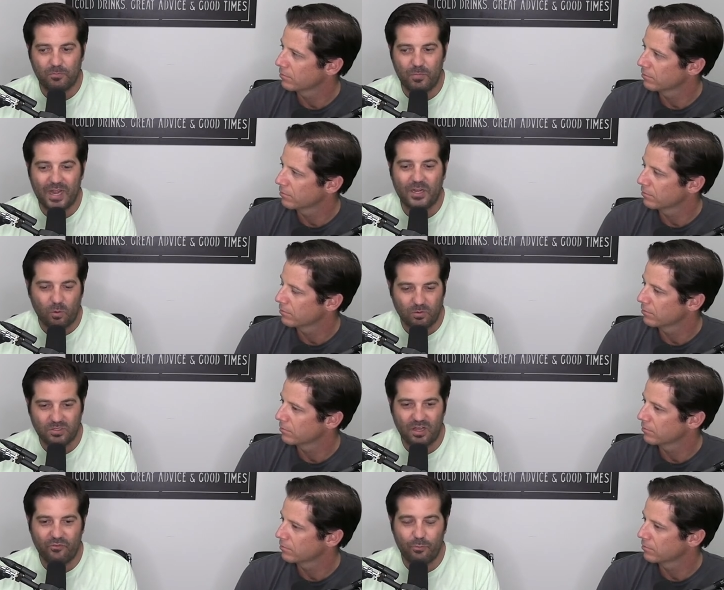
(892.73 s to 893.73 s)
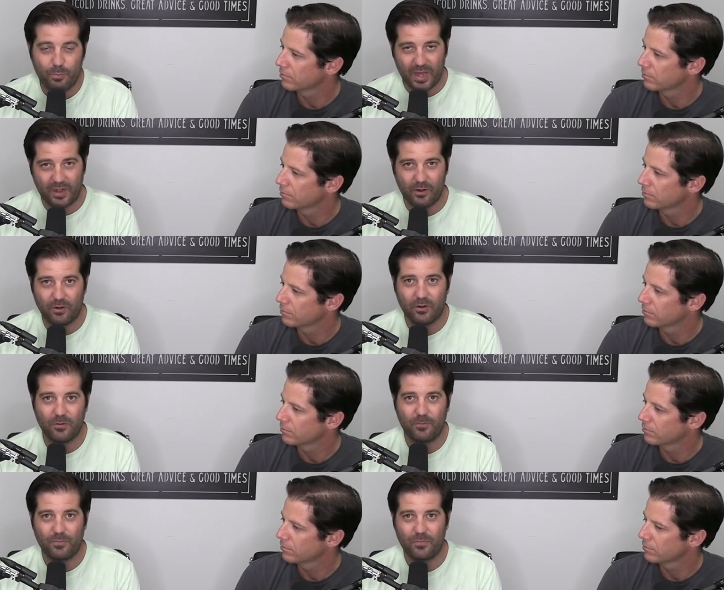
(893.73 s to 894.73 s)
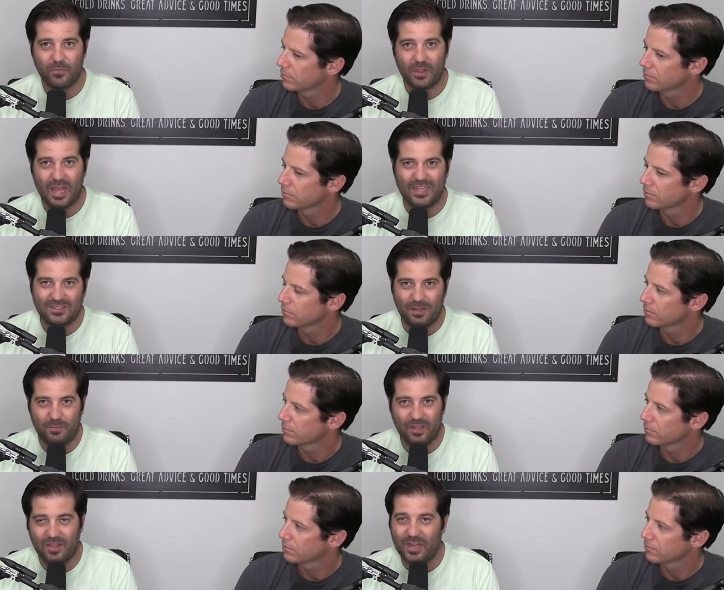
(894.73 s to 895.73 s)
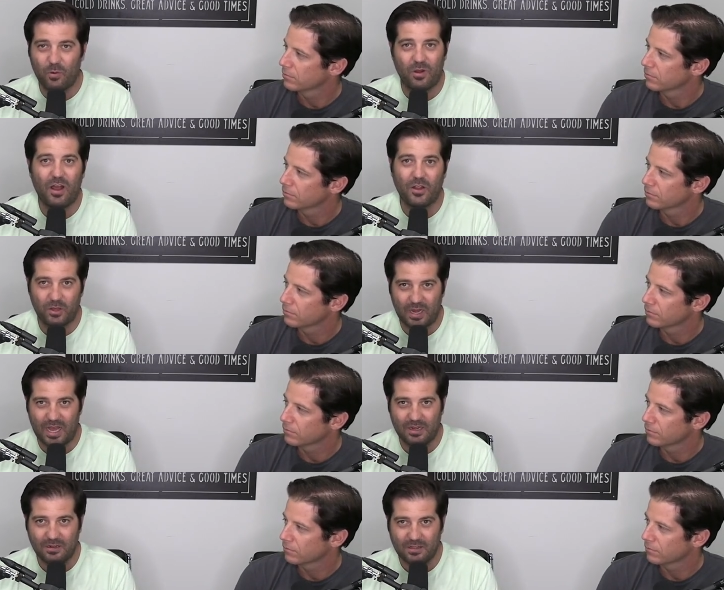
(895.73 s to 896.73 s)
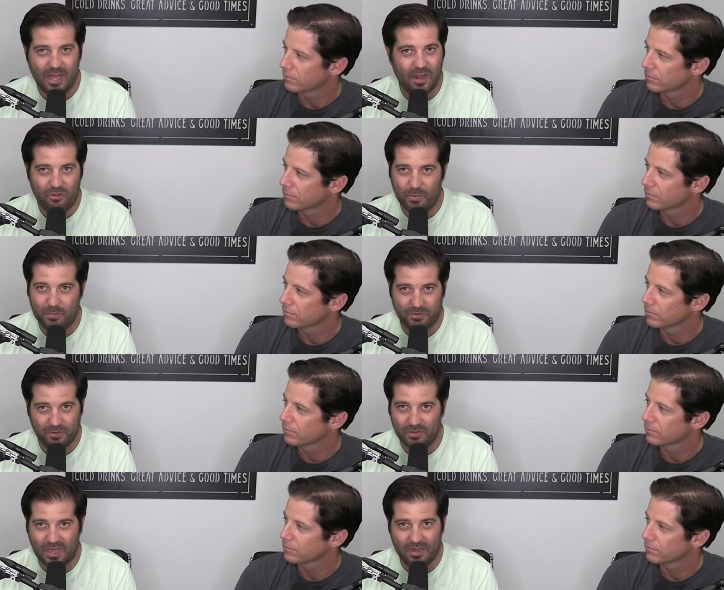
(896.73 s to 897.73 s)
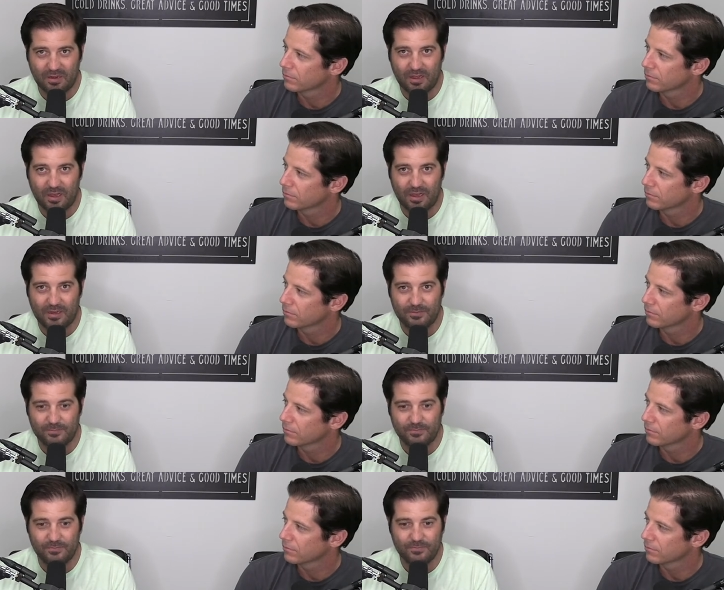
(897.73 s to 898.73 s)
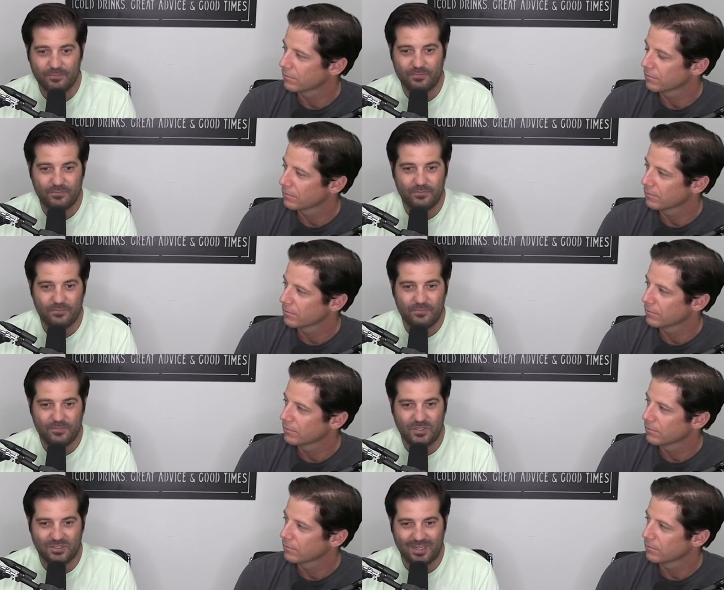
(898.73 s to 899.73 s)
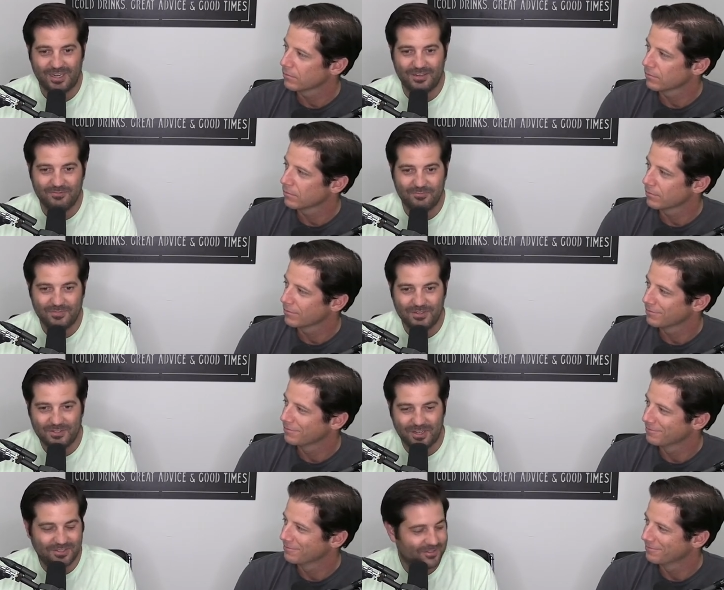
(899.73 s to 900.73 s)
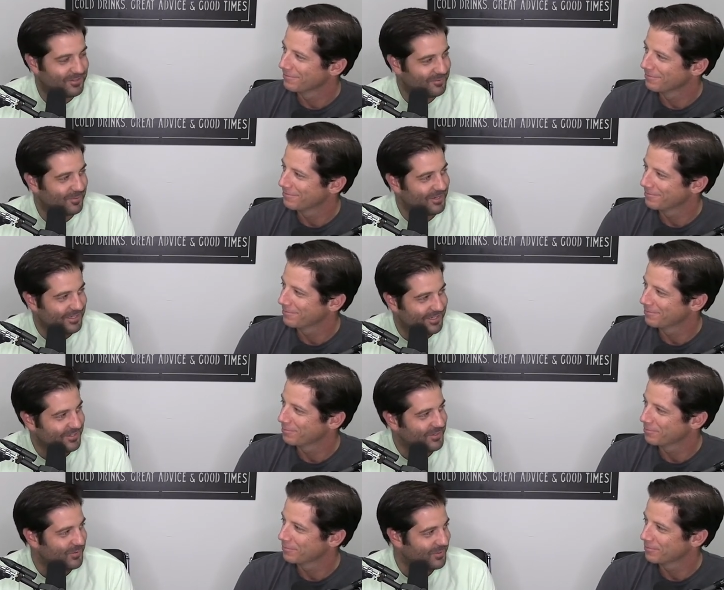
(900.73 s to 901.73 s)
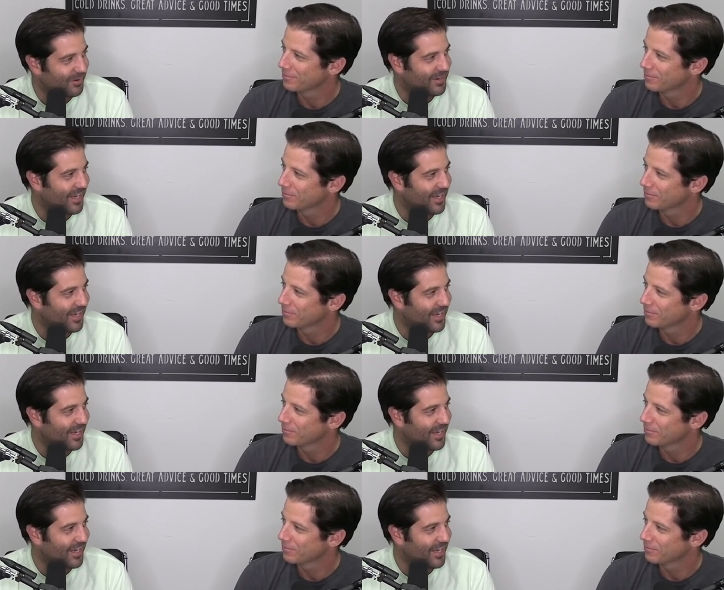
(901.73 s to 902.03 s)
Speaker 1: make yourself better at something that you're not good at. Let other people do that. Um, just like Justin, what, didn't you start